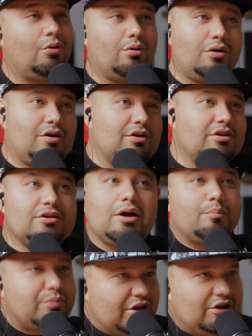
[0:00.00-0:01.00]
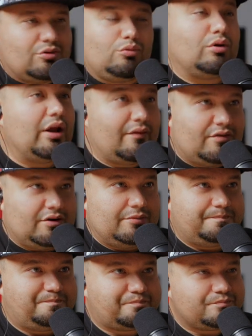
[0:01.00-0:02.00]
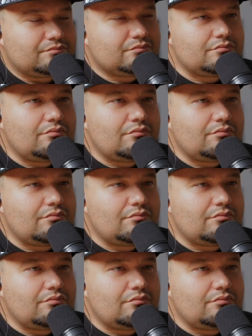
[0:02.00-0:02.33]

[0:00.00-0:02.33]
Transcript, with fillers: or company or whatever mm-hmm